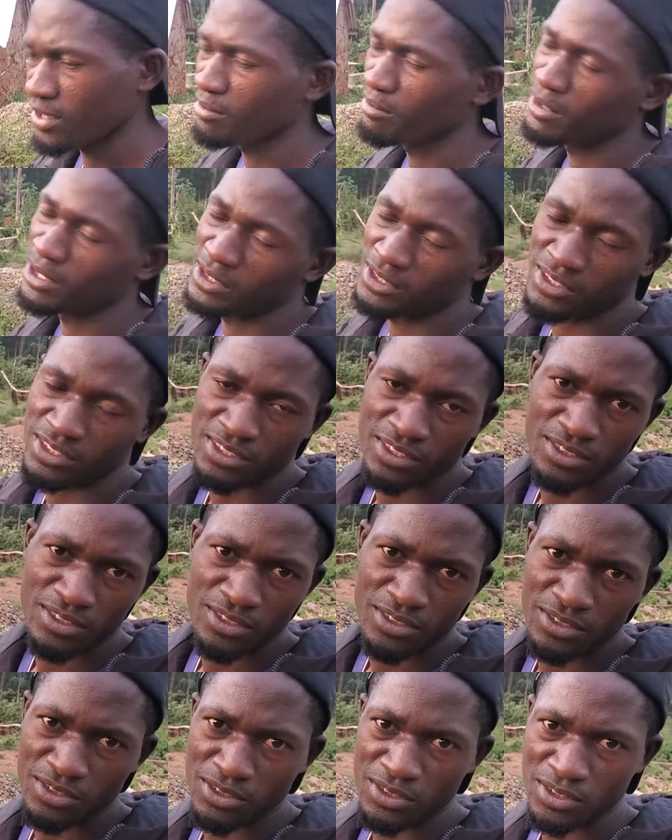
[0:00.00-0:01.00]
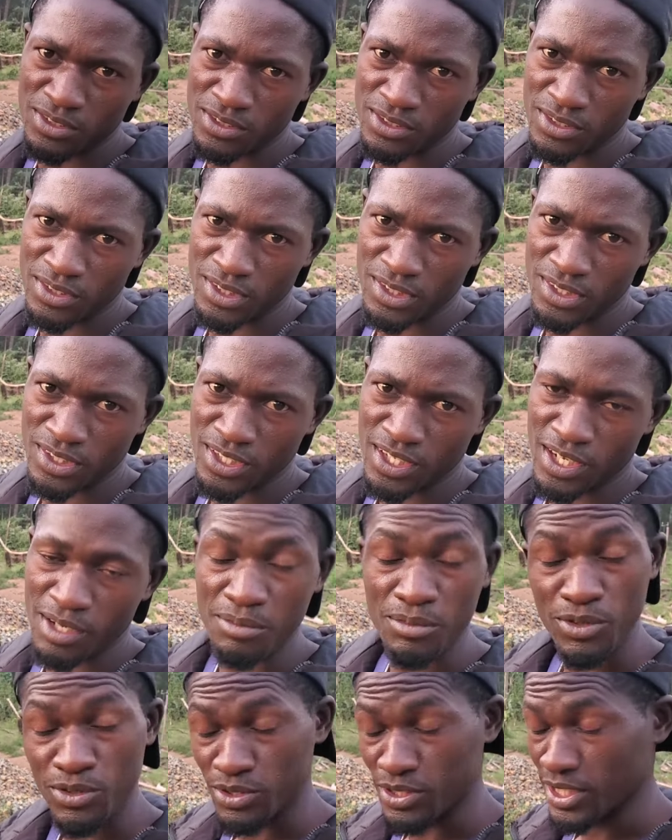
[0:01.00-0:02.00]
But
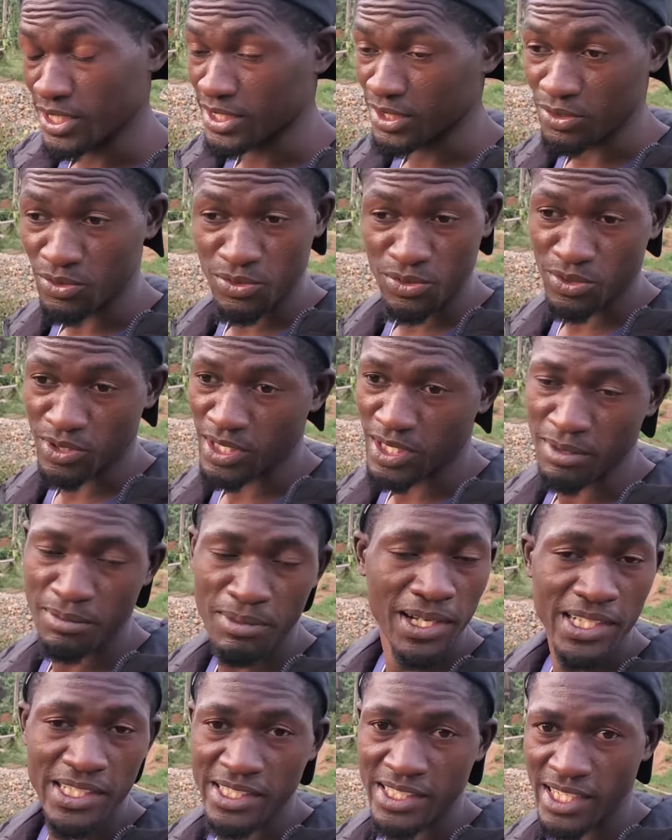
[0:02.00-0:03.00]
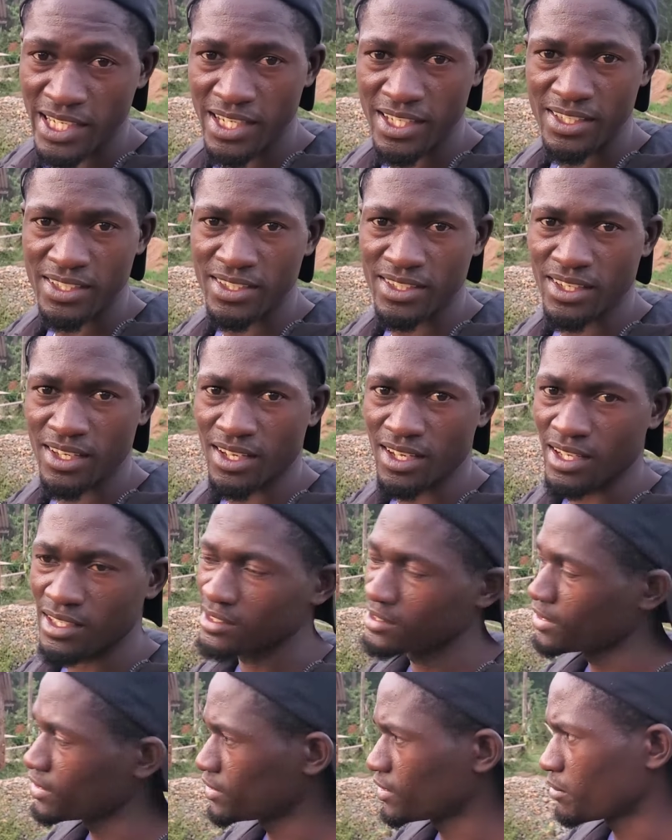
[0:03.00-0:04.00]
I'm not that bad guy,
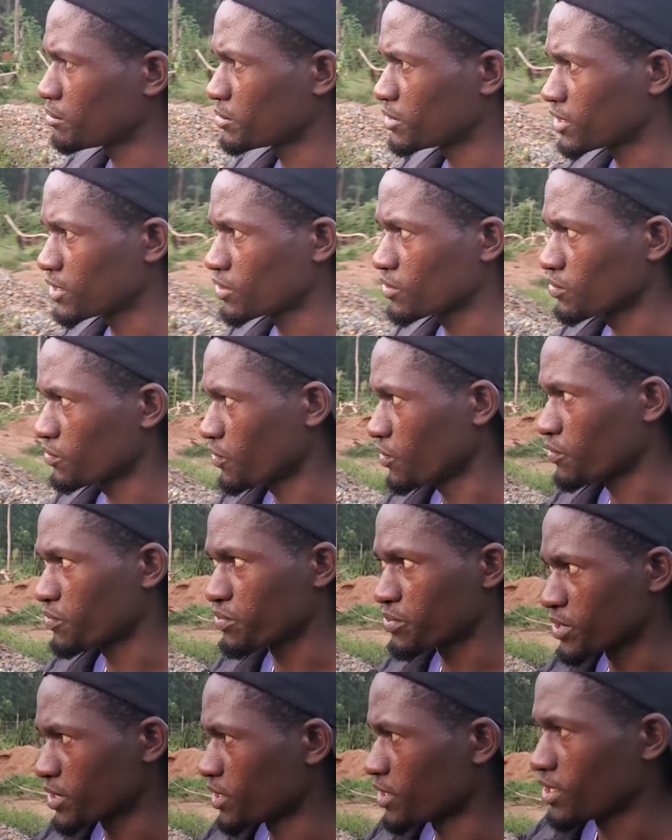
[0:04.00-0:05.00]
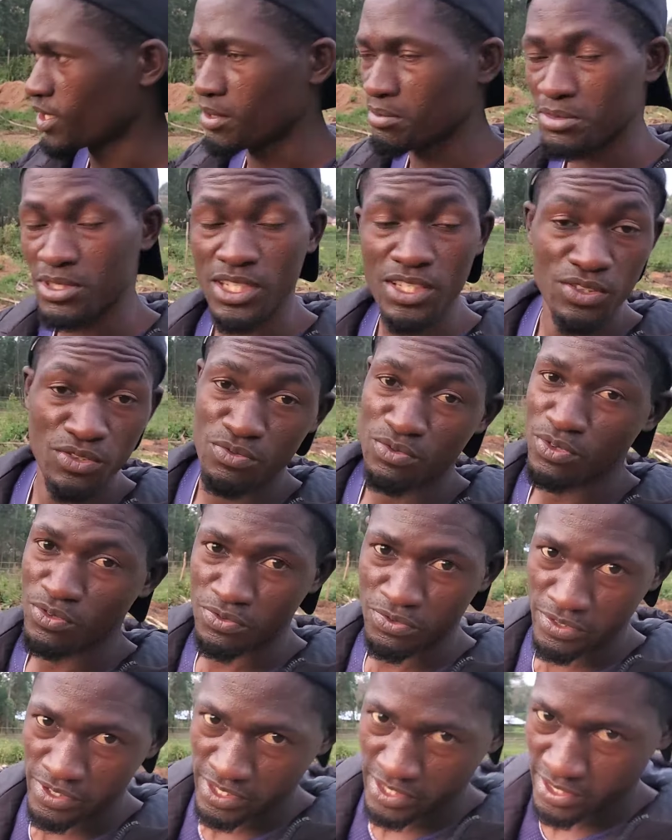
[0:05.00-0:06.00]
and that I'm telling you for free. I'm telling you for
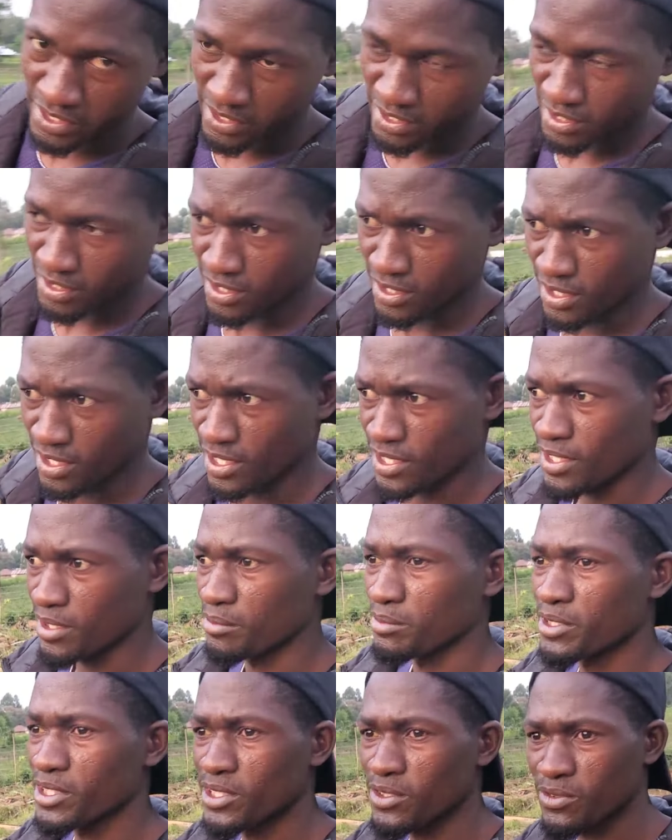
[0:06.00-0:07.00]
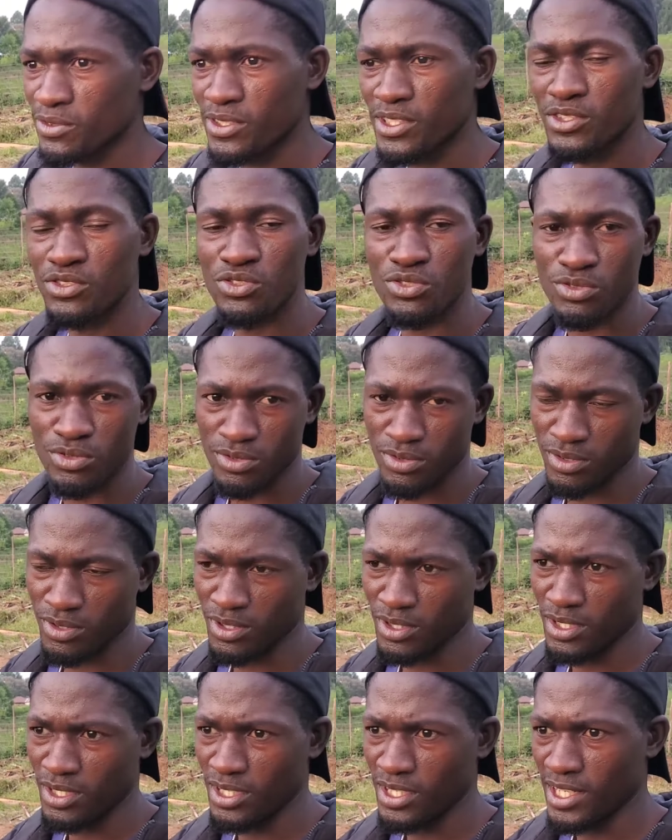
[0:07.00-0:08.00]
free, and I'm telling you the truth.
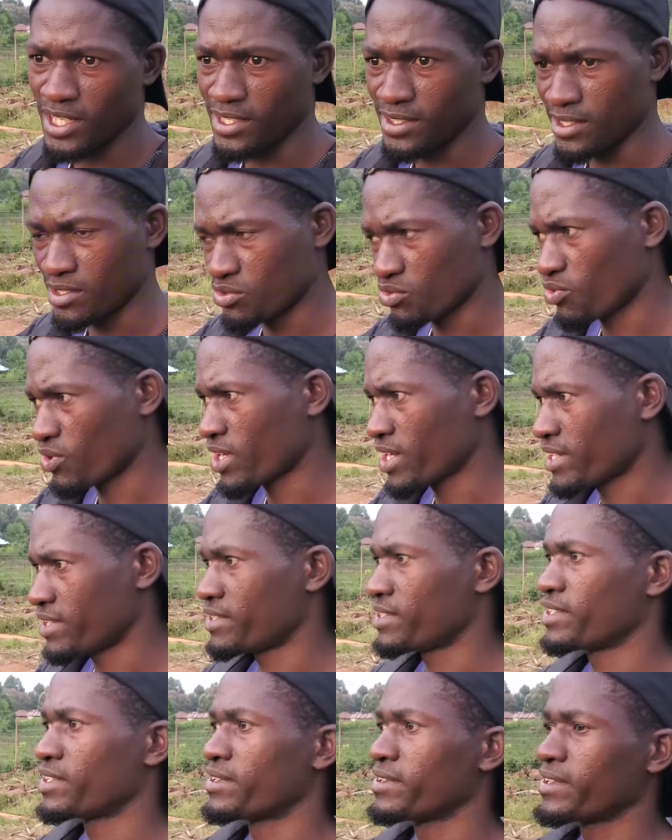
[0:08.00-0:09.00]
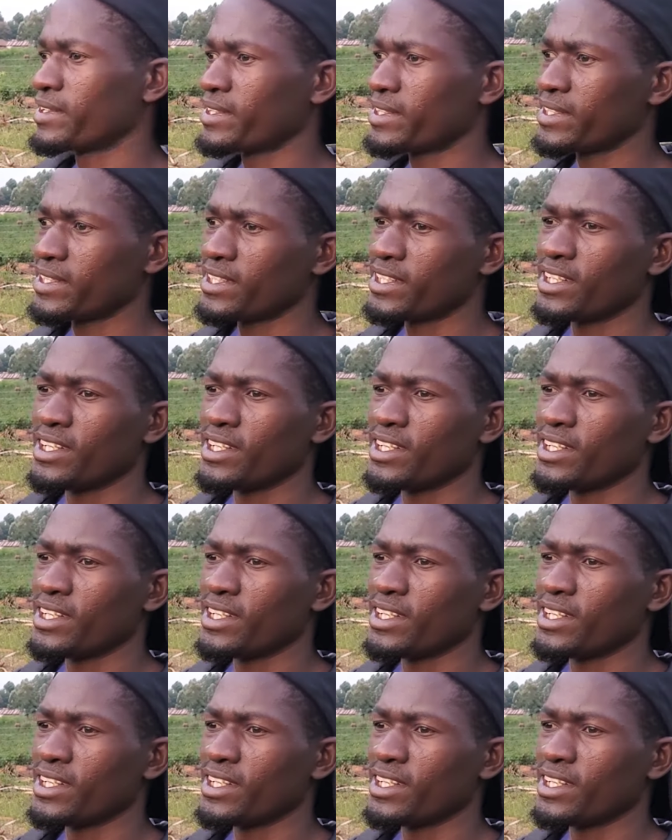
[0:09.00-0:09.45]
And that's why he really